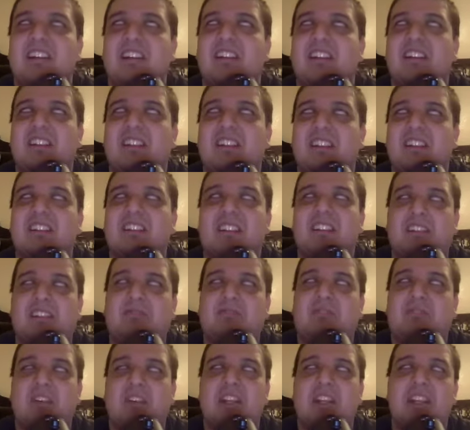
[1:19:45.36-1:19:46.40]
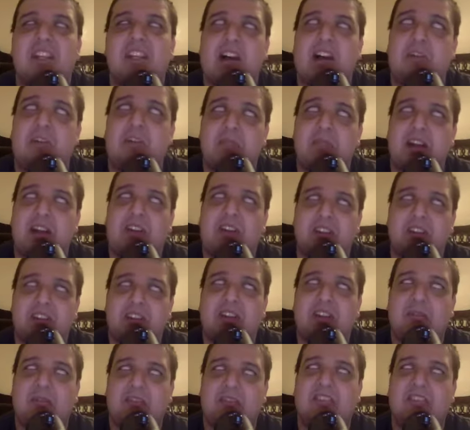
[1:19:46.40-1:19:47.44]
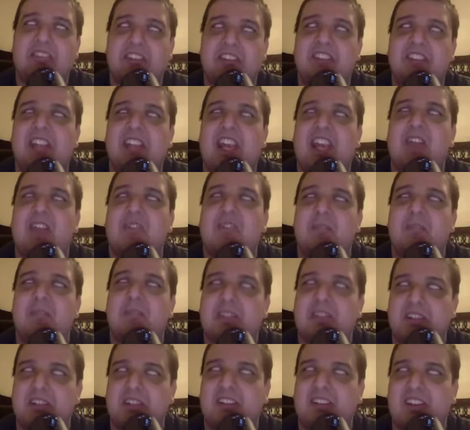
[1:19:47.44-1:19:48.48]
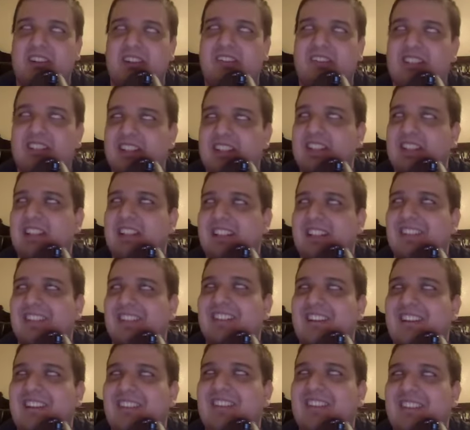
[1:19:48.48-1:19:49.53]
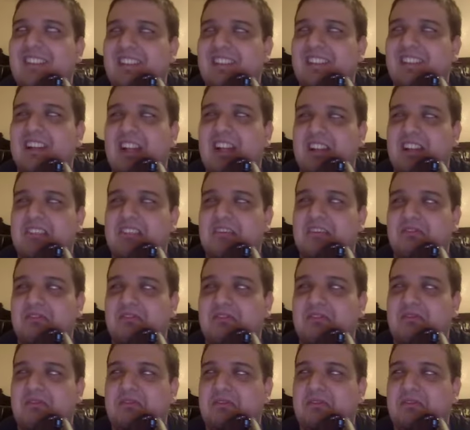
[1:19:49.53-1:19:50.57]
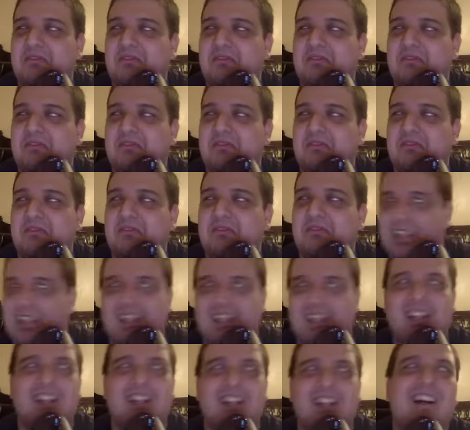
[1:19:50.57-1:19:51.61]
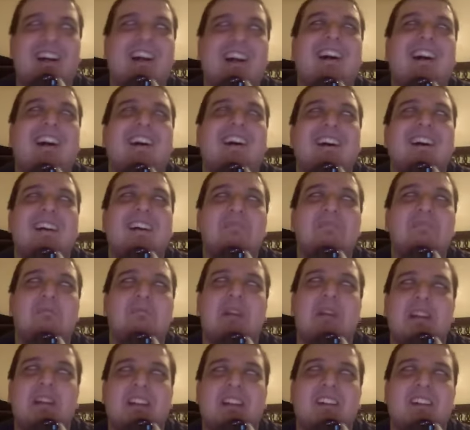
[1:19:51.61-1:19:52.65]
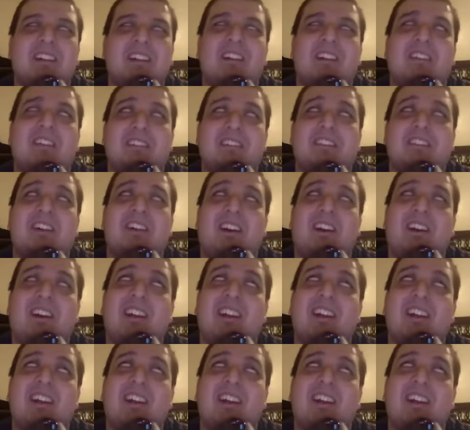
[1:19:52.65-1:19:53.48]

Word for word: He's a freaking loudmouth. I'm I was gonna say effing, but no, no, the actual word. But you know, I, sorry.